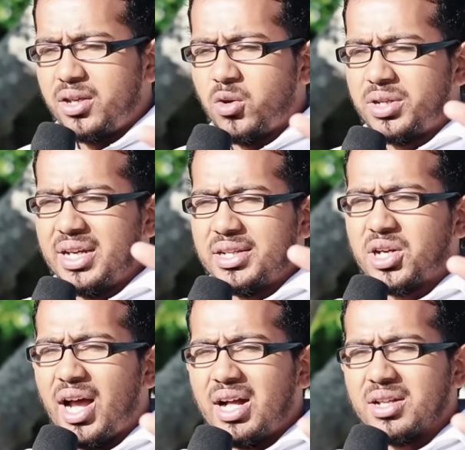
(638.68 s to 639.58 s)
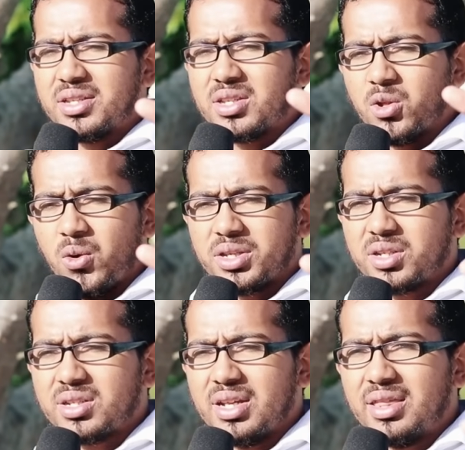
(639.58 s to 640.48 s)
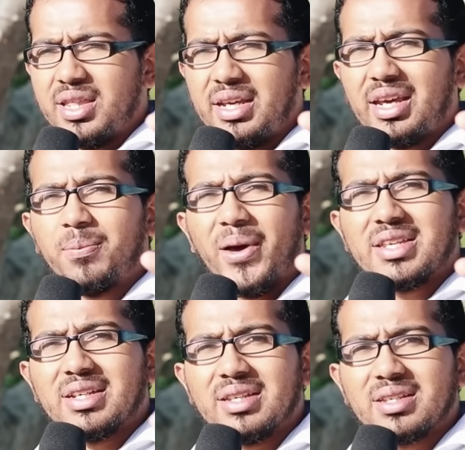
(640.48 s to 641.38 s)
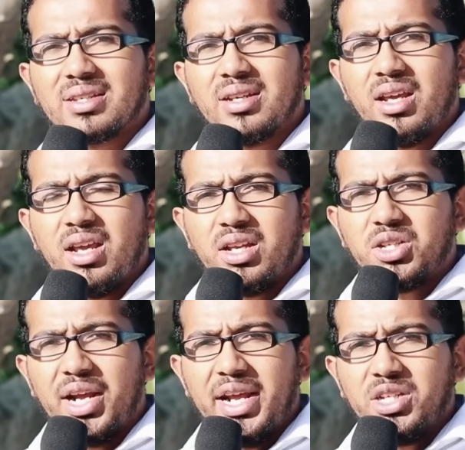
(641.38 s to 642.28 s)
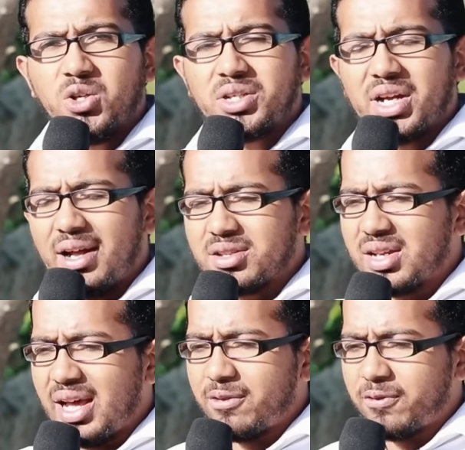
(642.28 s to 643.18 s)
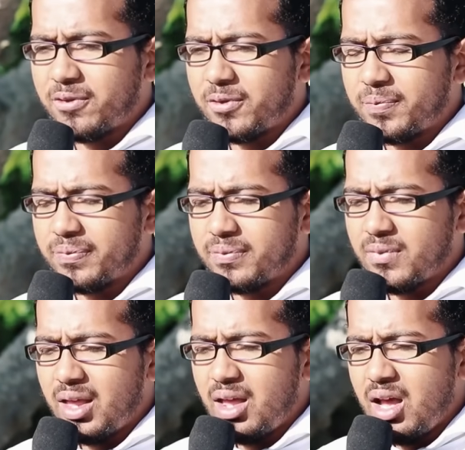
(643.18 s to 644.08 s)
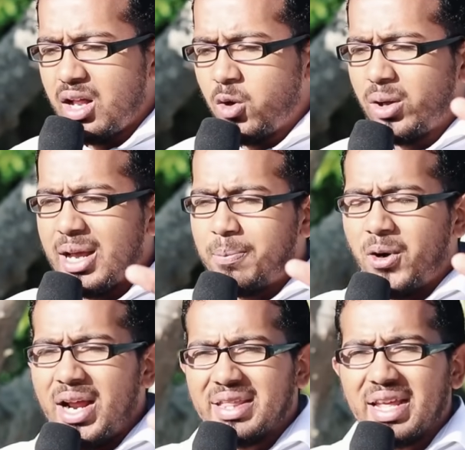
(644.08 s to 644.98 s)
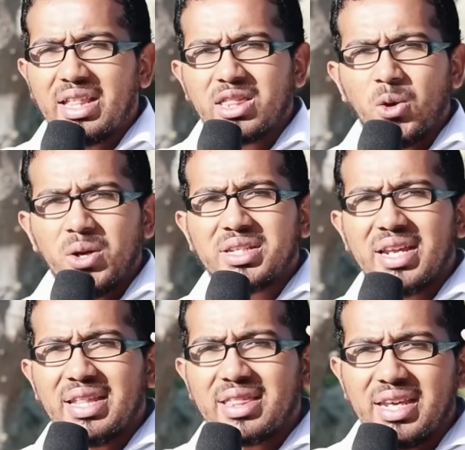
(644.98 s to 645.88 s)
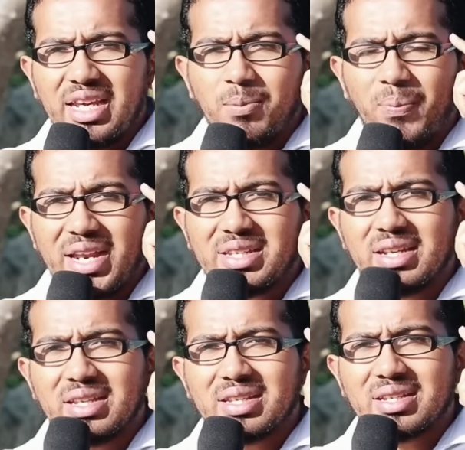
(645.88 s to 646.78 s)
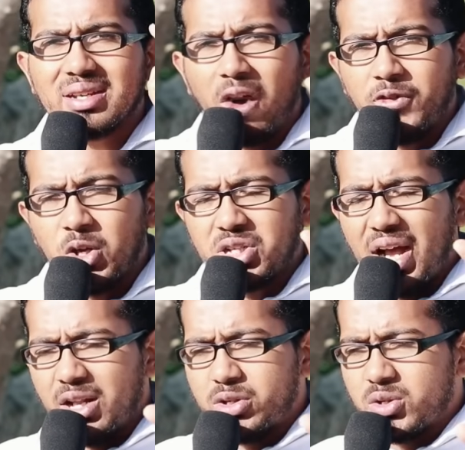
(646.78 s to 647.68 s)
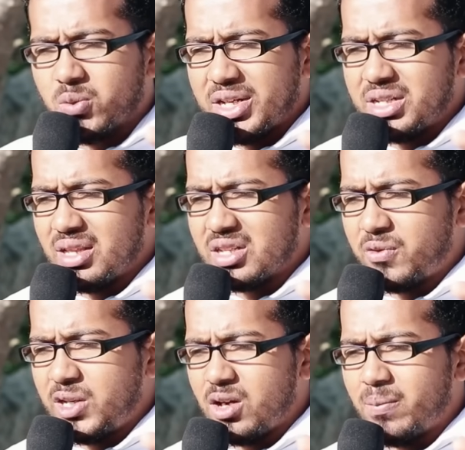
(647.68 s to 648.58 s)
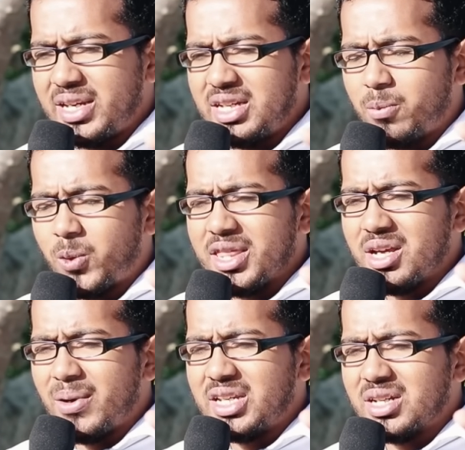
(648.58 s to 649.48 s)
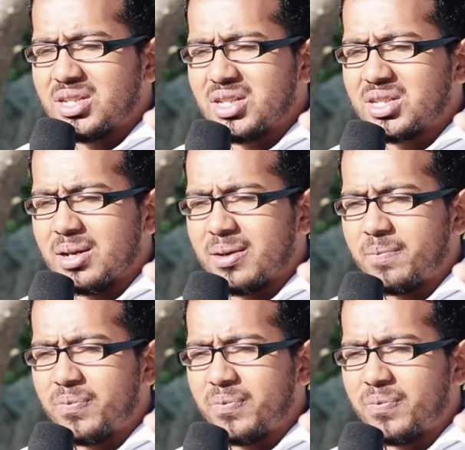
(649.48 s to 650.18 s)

your dear child's thoughts and thinking patterns, change your child's life. Lord, I pray that the thoughts and the thinking patterns of your child who's watching this video, my dear brother and my dear sister,